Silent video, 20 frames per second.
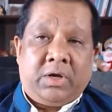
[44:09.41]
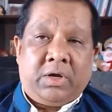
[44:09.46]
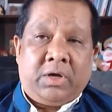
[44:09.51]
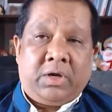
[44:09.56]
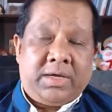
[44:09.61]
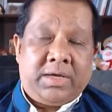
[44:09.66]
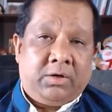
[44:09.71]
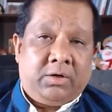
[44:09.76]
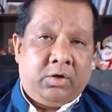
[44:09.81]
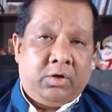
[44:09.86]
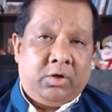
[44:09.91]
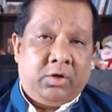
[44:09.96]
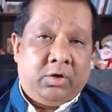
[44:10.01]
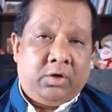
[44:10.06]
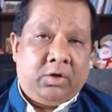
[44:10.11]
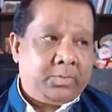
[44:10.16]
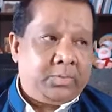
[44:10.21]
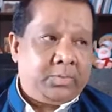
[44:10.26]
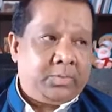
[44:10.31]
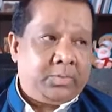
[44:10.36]
ankylosing
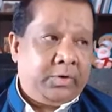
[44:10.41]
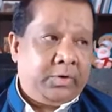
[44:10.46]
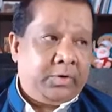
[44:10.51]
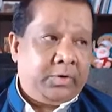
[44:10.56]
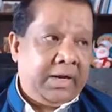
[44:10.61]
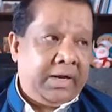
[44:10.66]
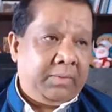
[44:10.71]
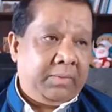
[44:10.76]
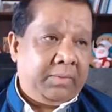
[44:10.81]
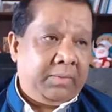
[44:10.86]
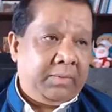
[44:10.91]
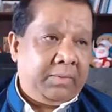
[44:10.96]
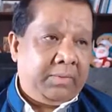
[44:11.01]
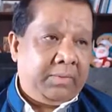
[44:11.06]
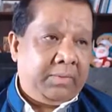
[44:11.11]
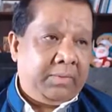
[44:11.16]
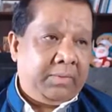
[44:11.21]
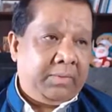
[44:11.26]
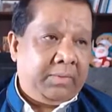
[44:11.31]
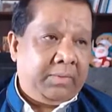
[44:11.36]
spondylitic patient.